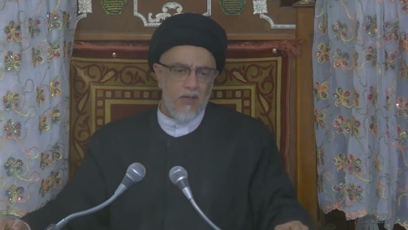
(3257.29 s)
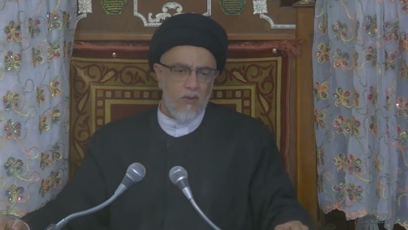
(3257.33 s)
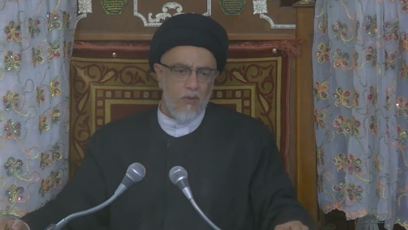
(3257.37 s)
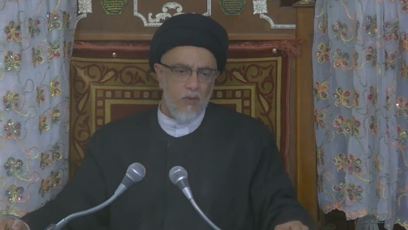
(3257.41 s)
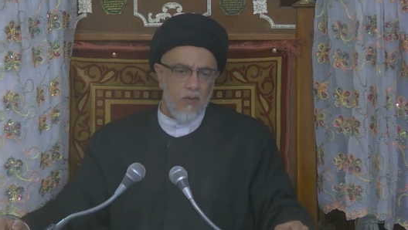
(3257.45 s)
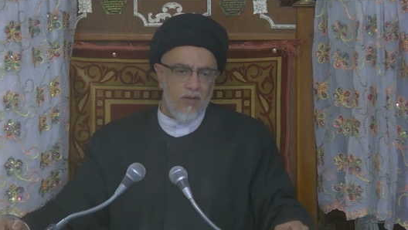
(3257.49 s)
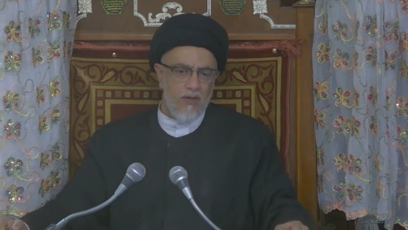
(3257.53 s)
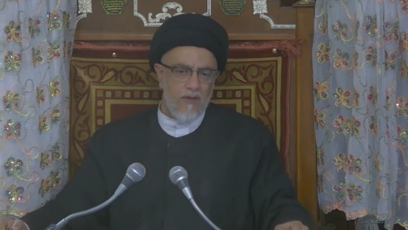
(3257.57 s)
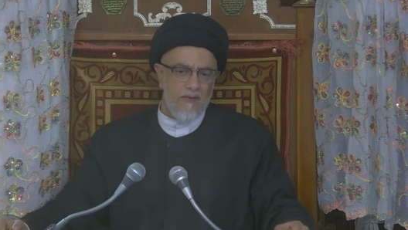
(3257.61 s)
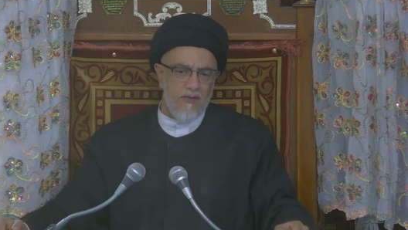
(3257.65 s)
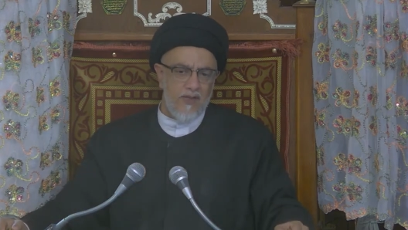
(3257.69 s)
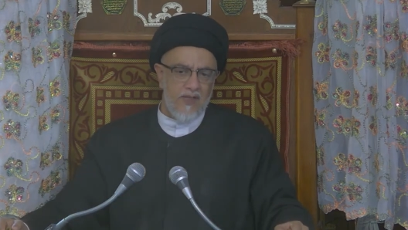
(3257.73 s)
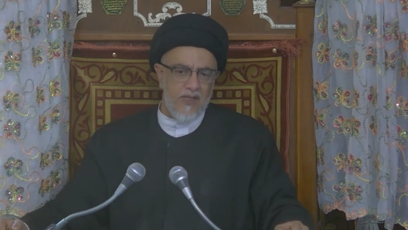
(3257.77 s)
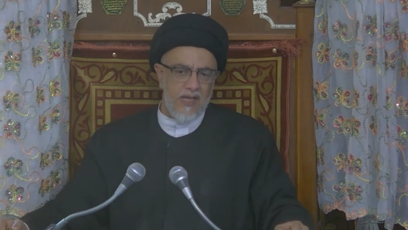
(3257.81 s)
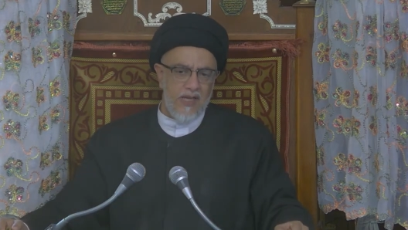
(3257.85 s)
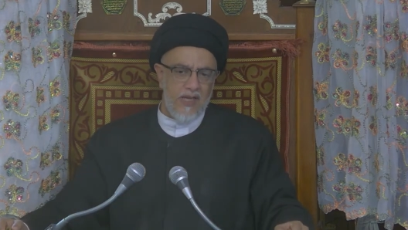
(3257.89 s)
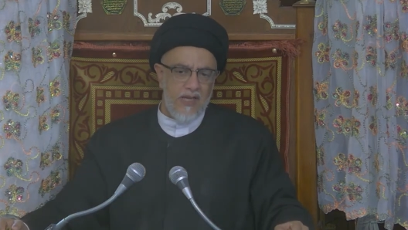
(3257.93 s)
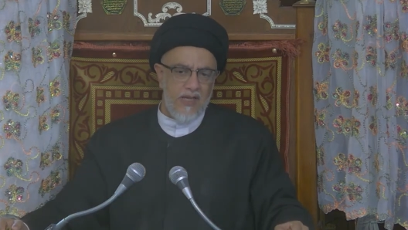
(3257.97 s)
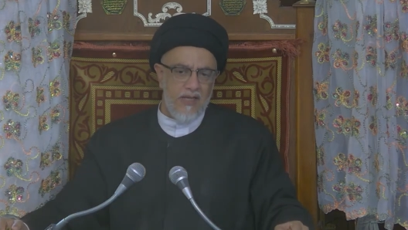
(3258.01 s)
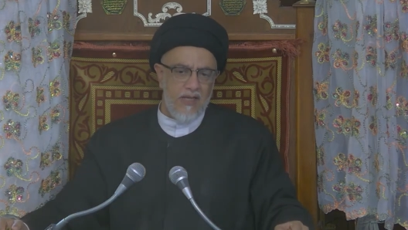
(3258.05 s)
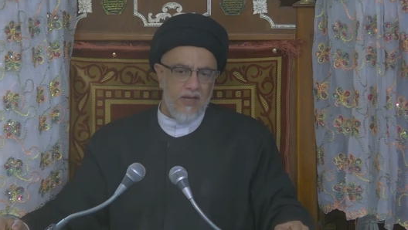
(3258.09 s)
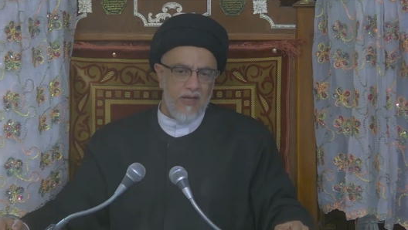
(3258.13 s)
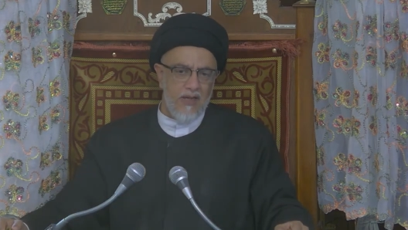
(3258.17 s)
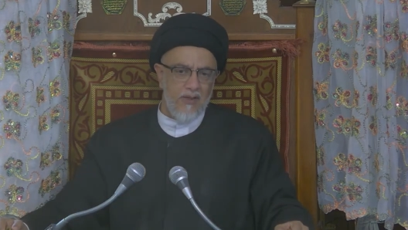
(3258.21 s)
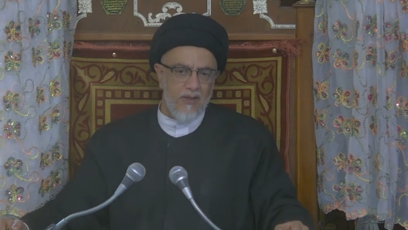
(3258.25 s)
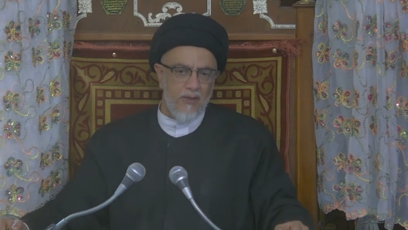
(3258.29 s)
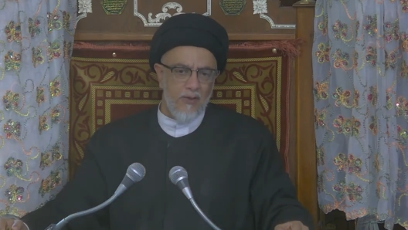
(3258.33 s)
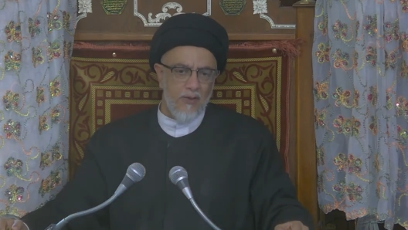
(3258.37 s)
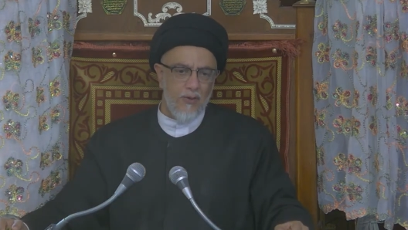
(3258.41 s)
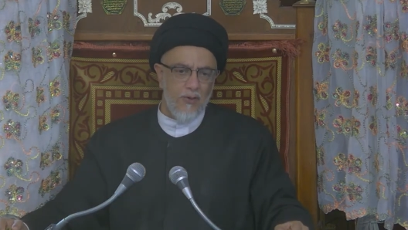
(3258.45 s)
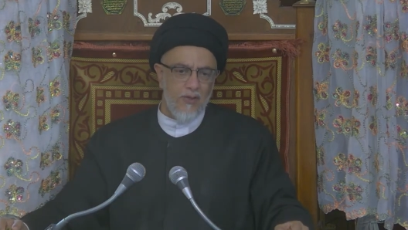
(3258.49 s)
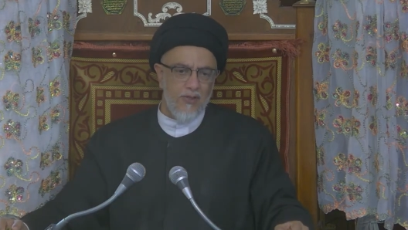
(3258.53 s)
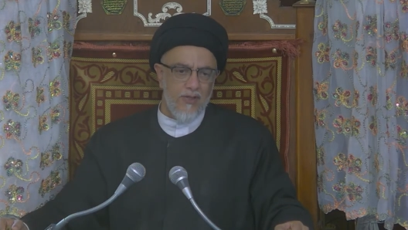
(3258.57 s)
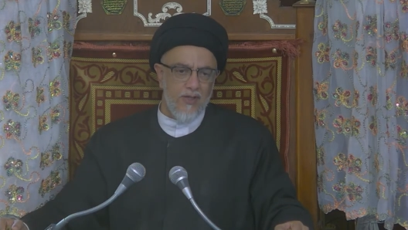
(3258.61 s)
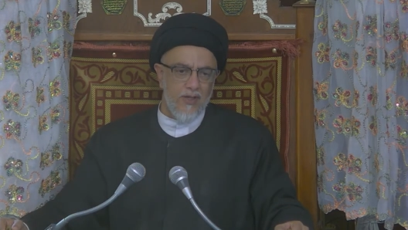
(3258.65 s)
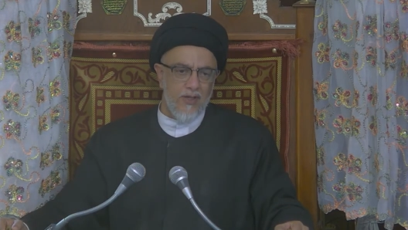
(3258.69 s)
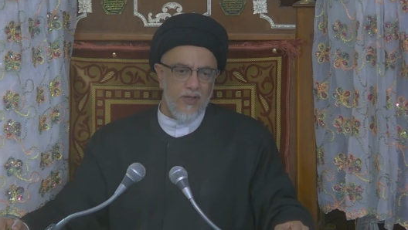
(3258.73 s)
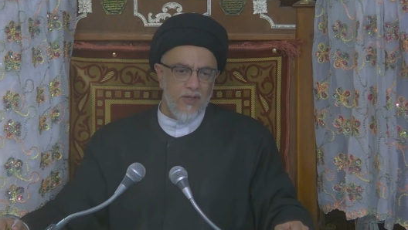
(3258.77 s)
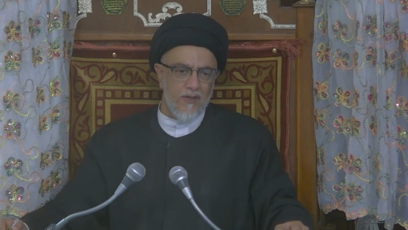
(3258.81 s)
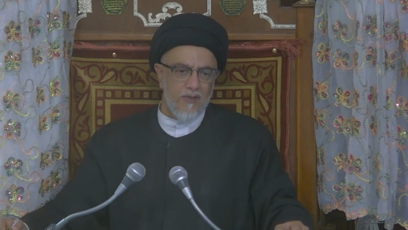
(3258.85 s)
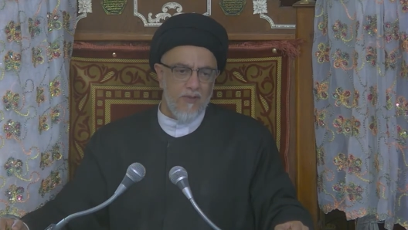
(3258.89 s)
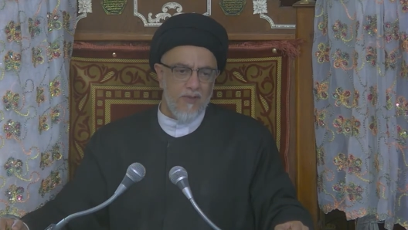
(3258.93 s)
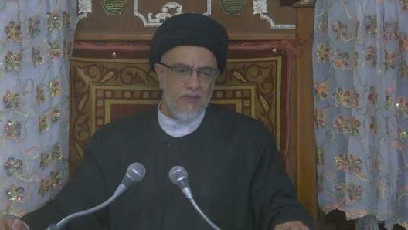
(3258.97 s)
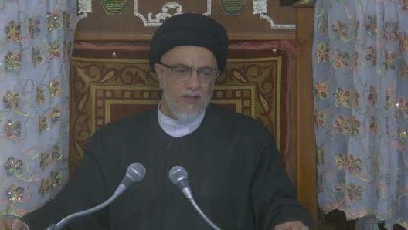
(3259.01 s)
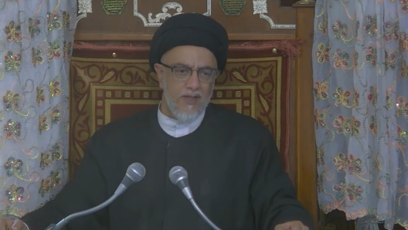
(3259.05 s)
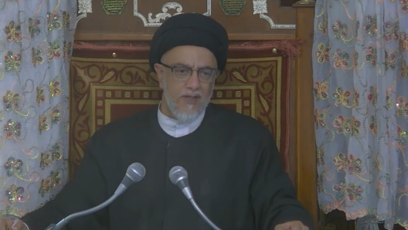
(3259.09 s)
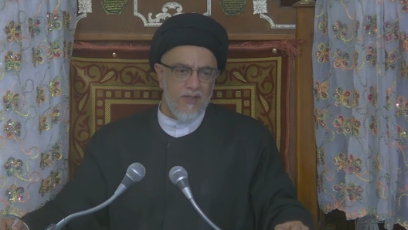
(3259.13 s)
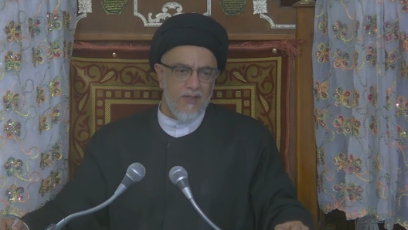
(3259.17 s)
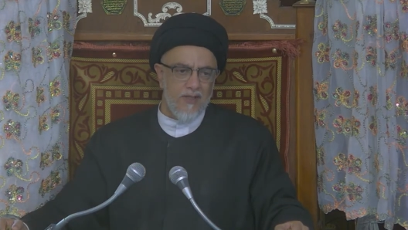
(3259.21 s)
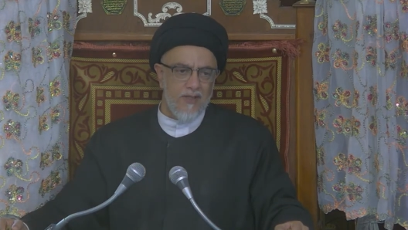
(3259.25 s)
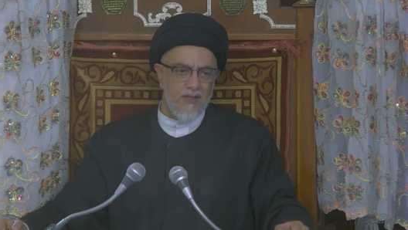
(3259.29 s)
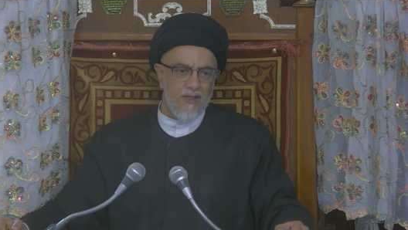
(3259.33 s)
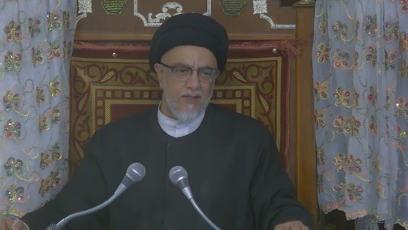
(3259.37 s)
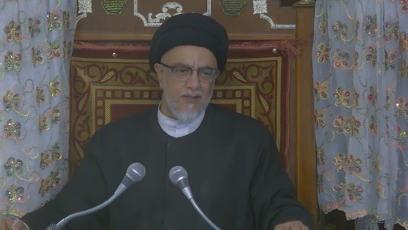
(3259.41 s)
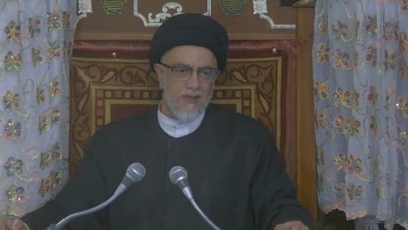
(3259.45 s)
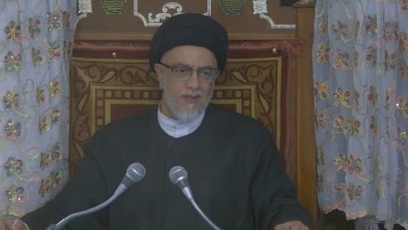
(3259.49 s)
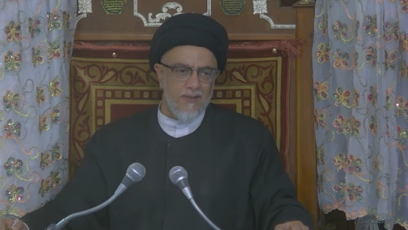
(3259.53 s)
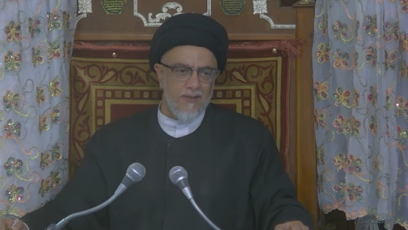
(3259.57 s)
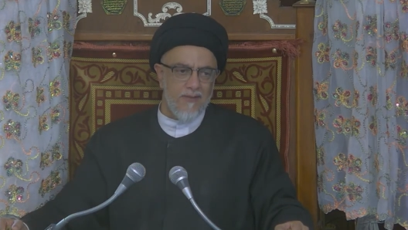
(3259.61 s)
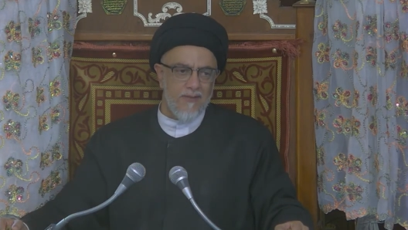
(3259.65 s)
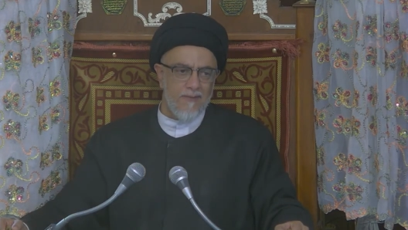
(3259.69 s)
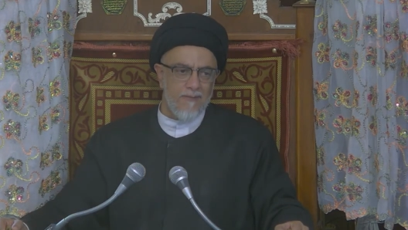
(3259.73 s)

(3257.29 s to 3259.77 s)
would have said under those circumstances.